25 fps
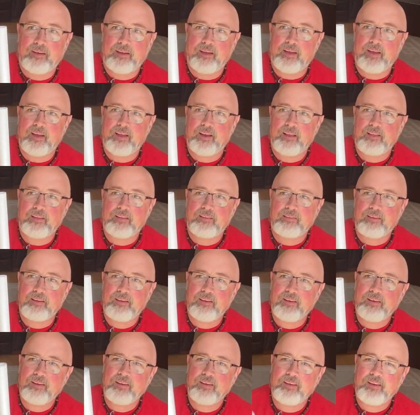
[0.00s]
And I thought
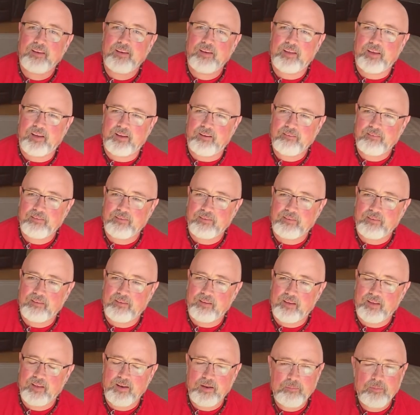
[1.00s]
I'd get it out,
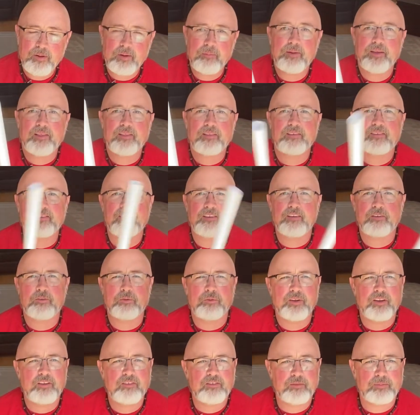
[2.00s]
and I'm gonna make this into
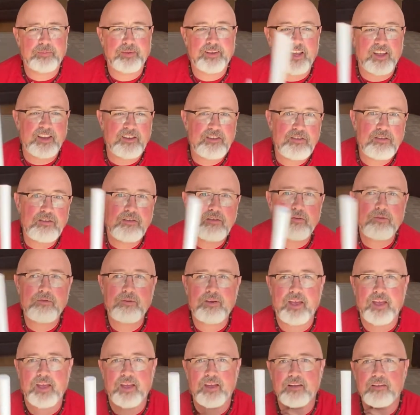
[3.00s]
an instrument, and you
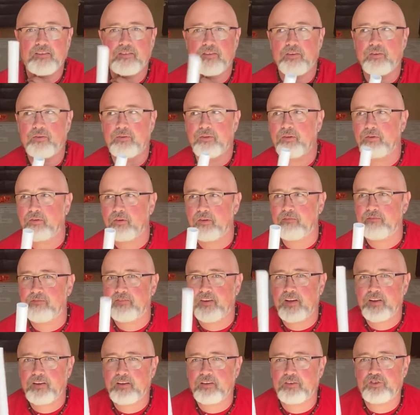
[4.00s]
can too. You can
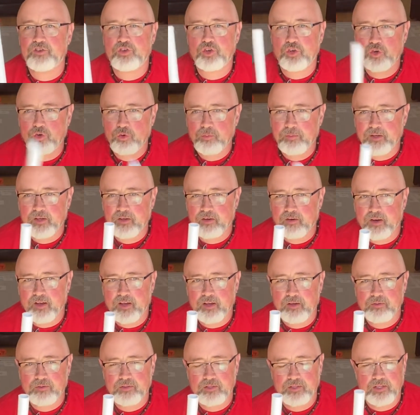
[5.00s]
find a tube in your
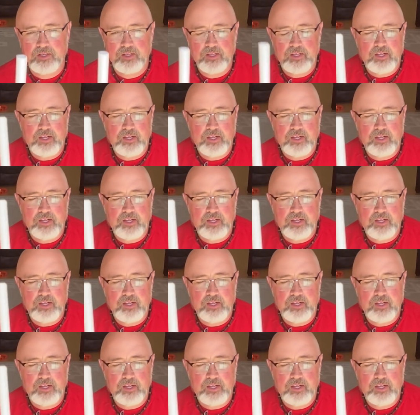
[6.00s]
house.